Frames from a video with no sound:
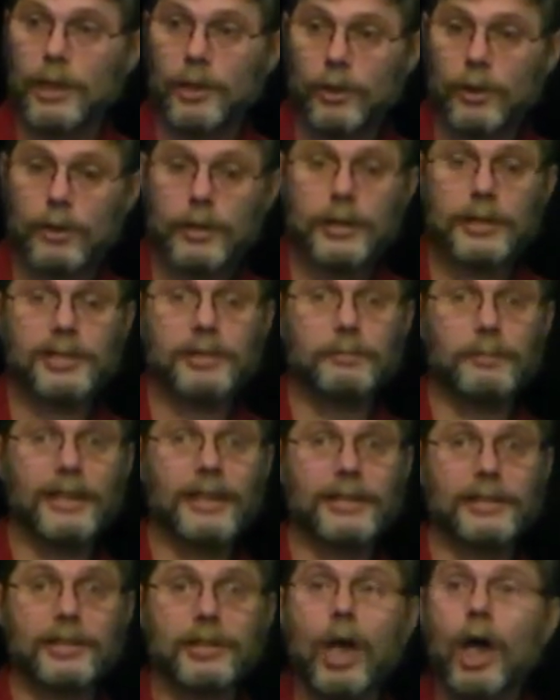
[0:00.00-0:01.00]
Endurance
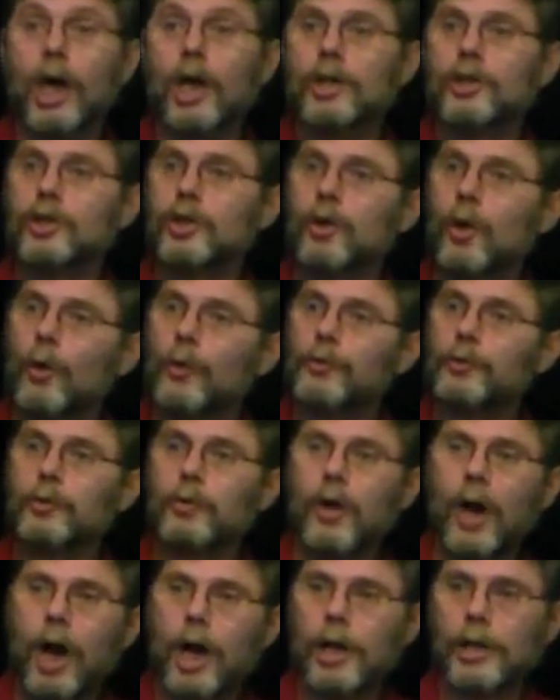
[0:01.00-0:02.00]
means to go
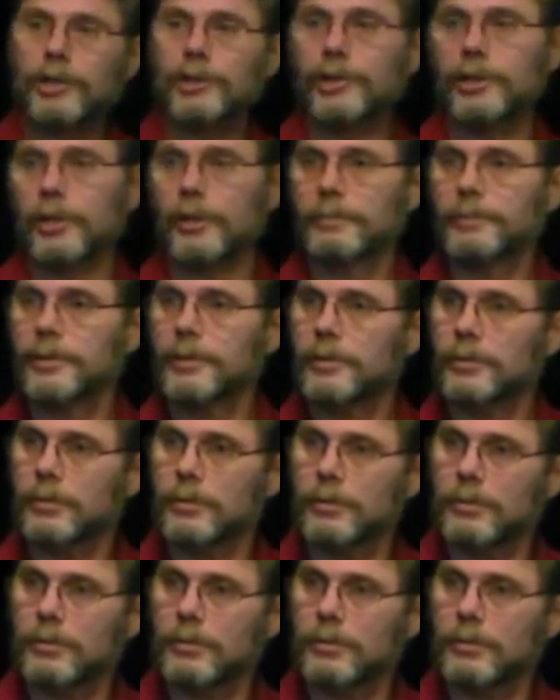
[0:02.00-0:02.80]
through hardships,